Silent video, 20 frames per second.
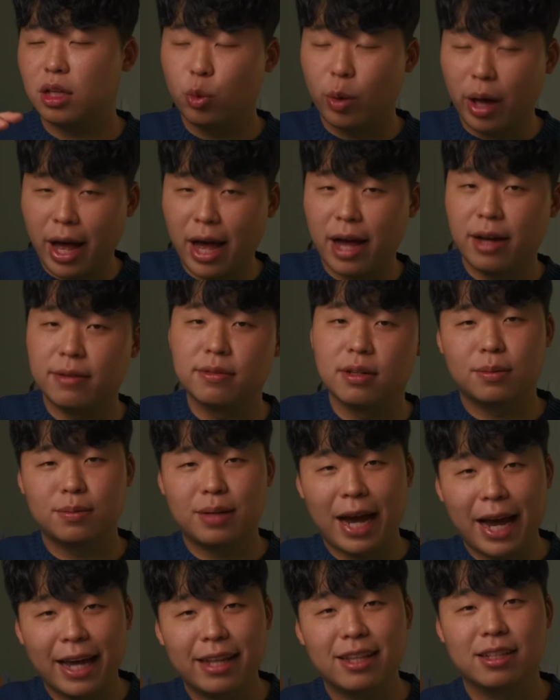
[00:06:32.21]
you have from
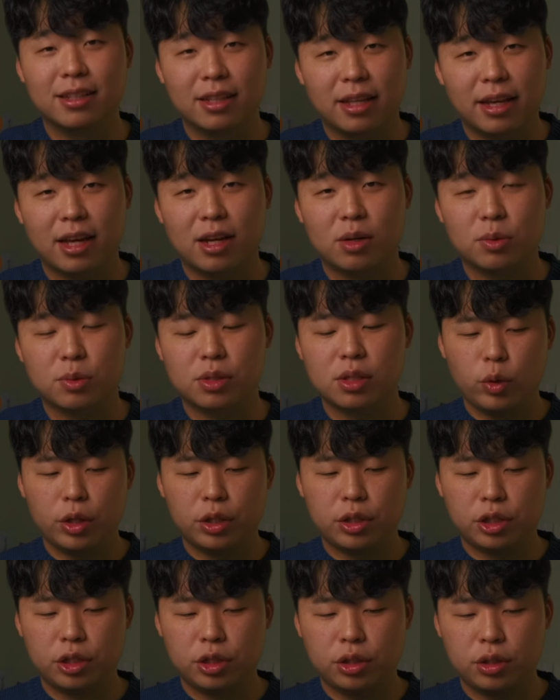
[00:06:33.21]
the island layouts, which
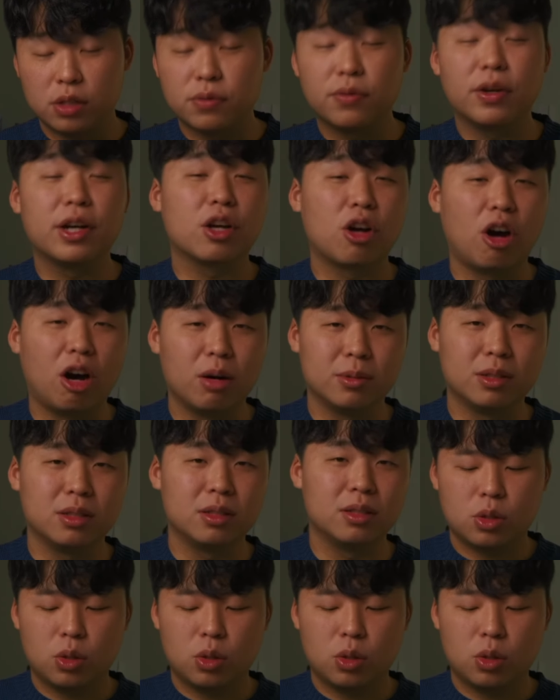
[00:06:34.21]
is very common.